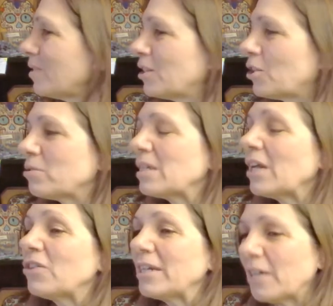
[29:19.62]
there's
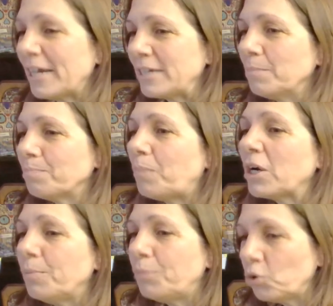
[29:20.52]
nothing like
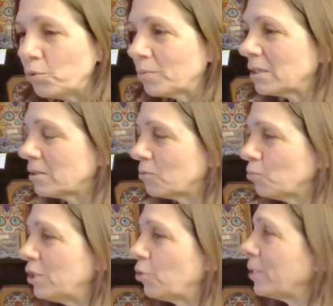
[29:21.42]
bugaboo
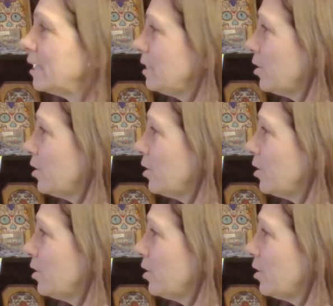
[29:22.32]
we create, you